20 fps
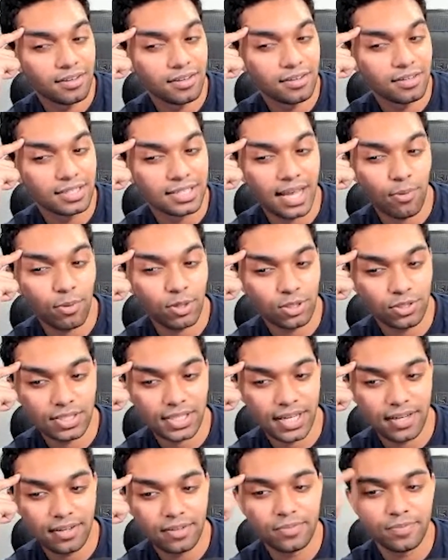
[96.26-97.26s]
Is that what you
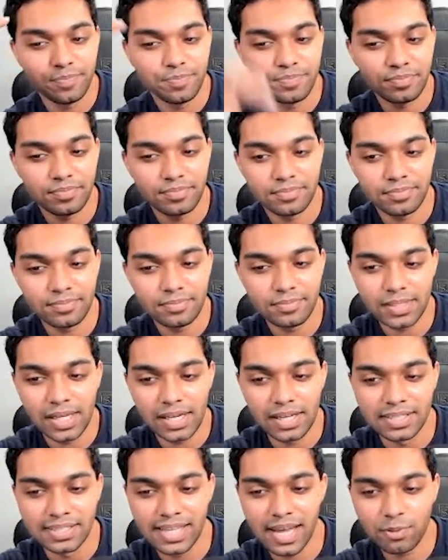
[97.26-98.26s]
said?
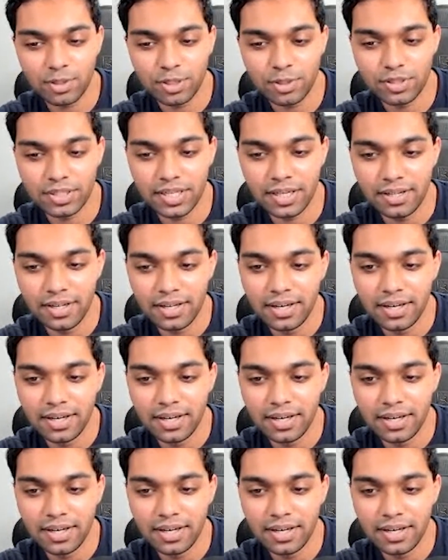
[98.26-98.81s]
Is that what you said?